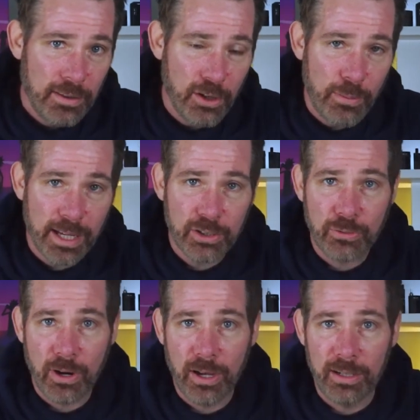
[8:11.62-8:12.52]
the
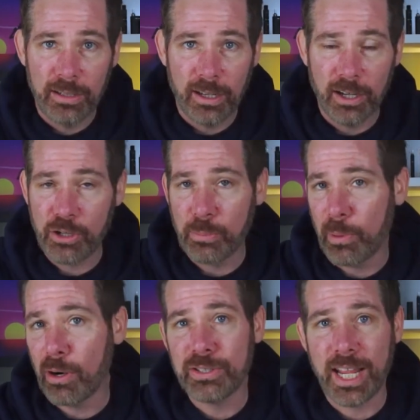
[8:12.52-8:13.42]
Omegatron on your
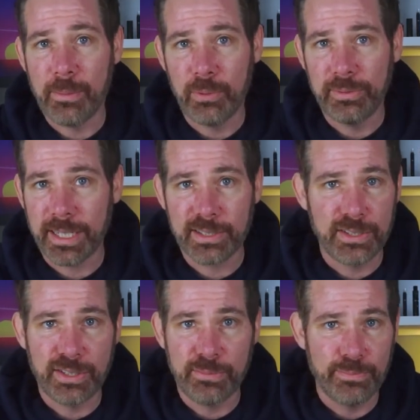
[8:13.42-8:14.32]
bar table next to
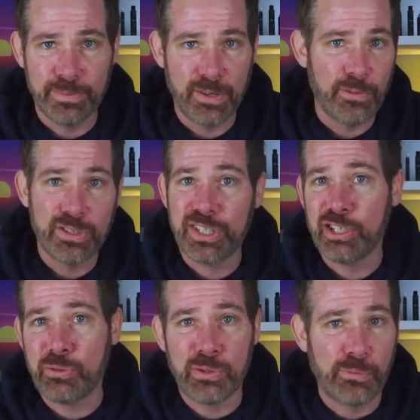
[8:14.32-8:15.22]
some different
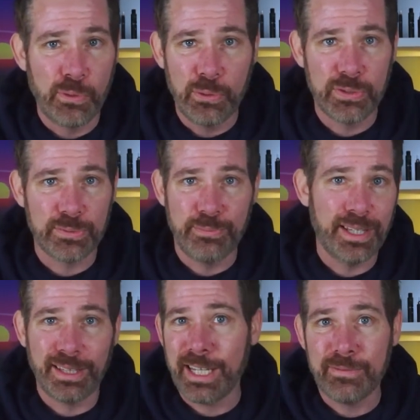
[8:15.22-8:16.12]
citrus fruits,
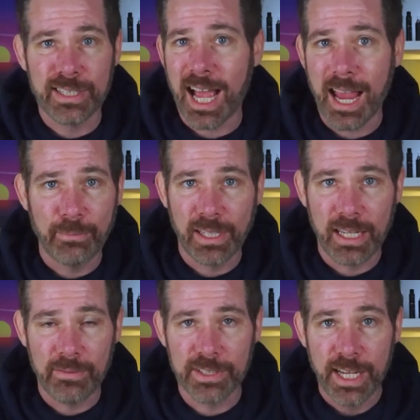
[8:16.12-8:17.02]
mint leaves, thyme
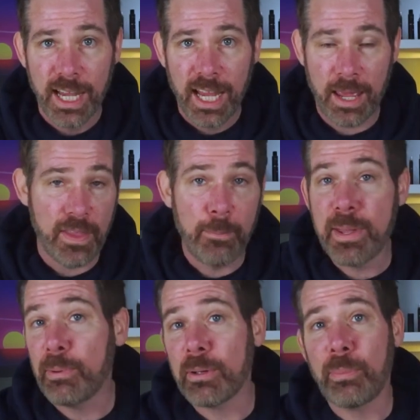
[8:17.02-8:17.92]
leaves, and then
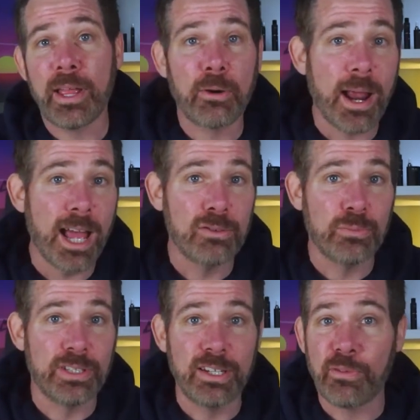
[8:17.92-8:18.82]
people can play around
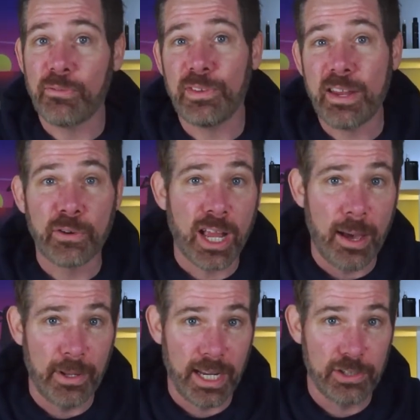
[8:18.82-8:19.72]
with different flavor
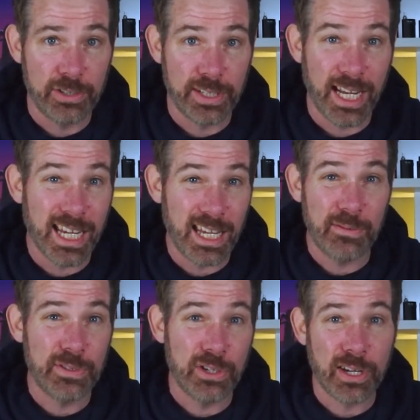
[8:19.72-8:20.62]
combinations, and it
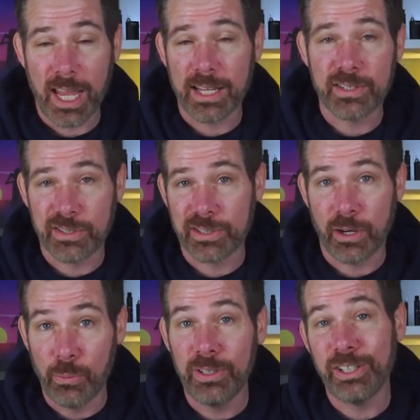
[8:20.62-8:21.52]
gives your guests a
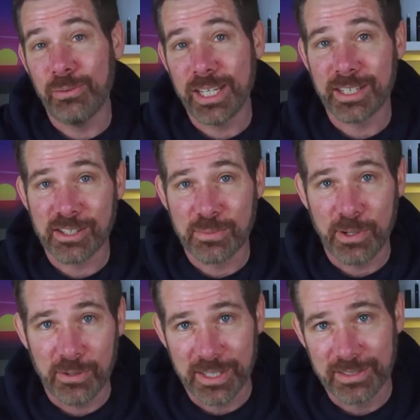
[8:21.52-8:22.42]
really unique
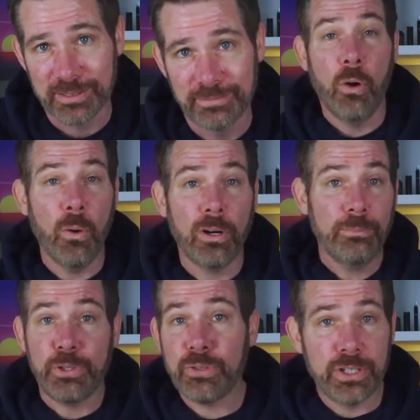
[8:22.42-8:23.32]
experience. Or
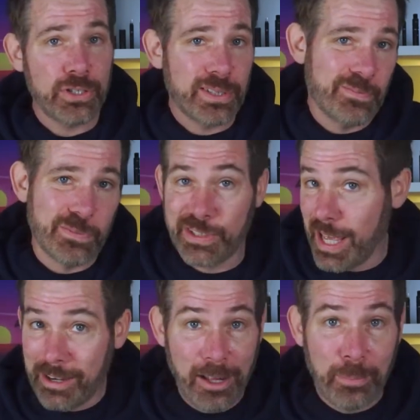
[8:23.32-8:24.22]
you can just
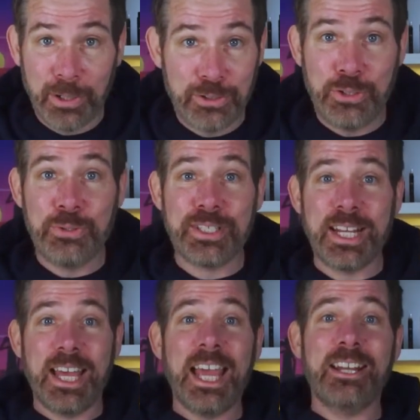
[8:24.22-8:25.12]
set it up on a Tuesday
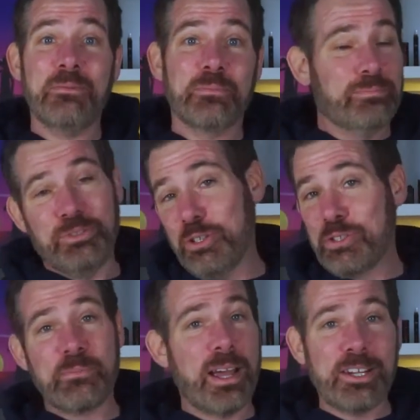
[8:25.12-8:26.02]
night, use
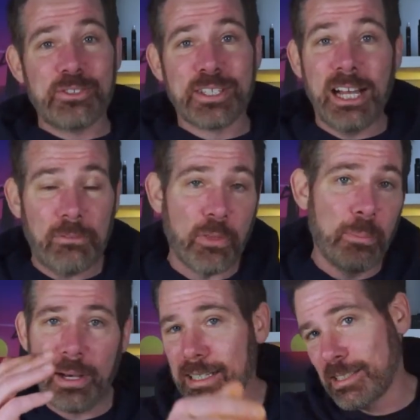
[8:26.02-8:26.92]
it by yourself. The
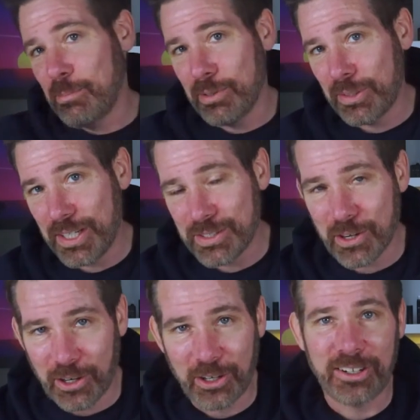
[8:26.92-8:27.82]
possibilities
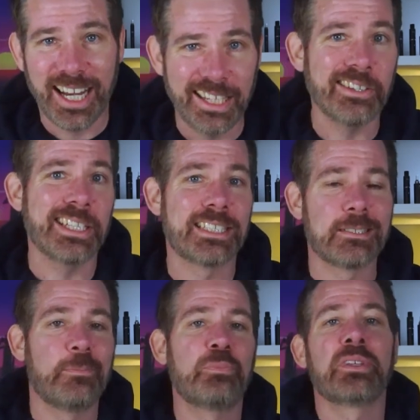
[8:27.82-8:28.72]
are endless.
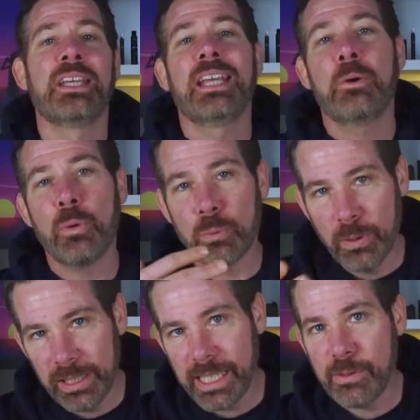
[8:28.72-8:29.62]
Well,
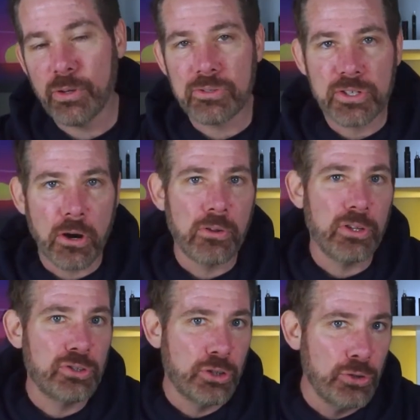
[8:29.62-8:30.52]
really, those are the
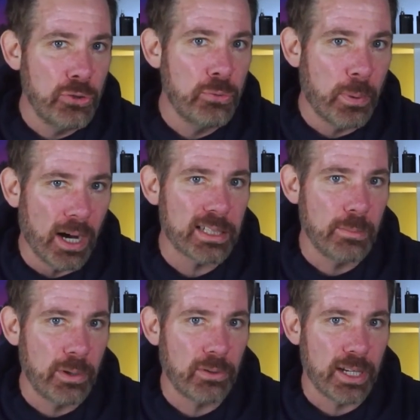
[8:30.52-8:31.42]
2
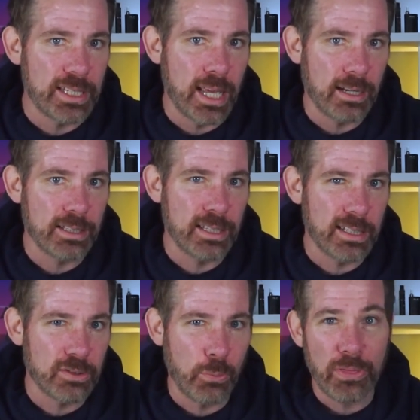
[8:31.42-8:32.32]
possibilities that
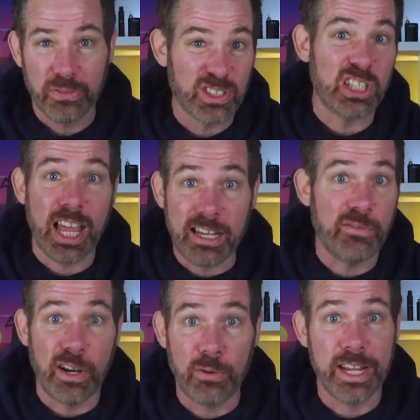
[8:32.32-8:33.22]
exist with slight
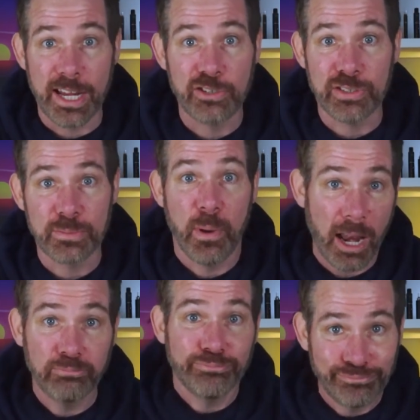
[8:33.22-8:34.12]
variations,
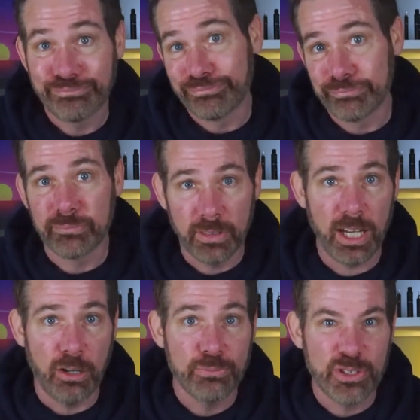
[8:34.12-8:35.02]
but, you
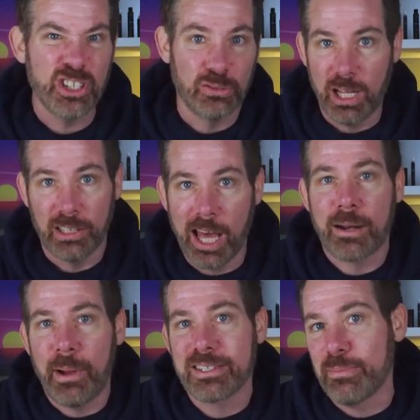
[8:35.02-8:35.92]
know, still a lot
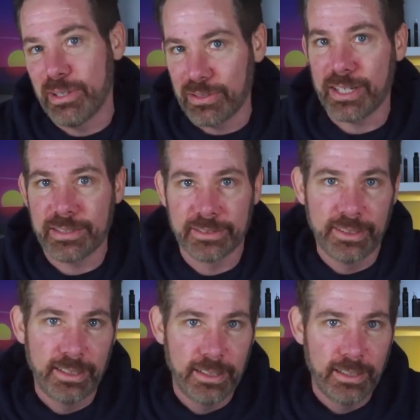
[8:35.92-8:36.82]
of possibilities.
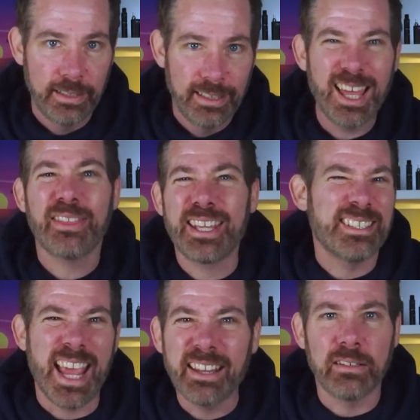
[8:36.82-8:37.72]
Nothing is
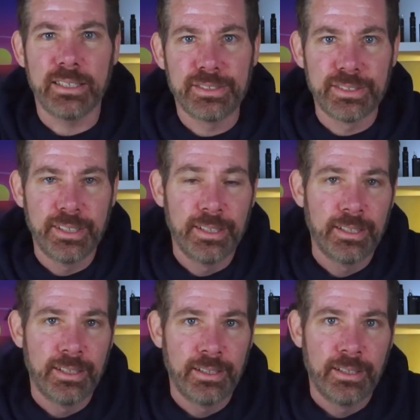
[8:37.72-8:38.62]
endless.
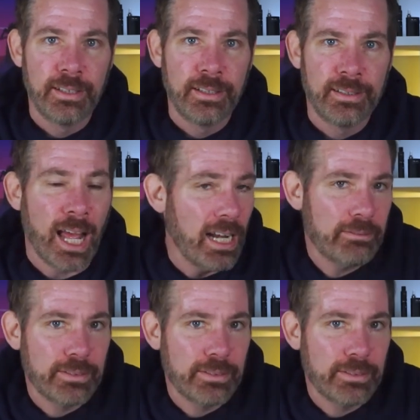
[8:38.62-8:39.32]
Not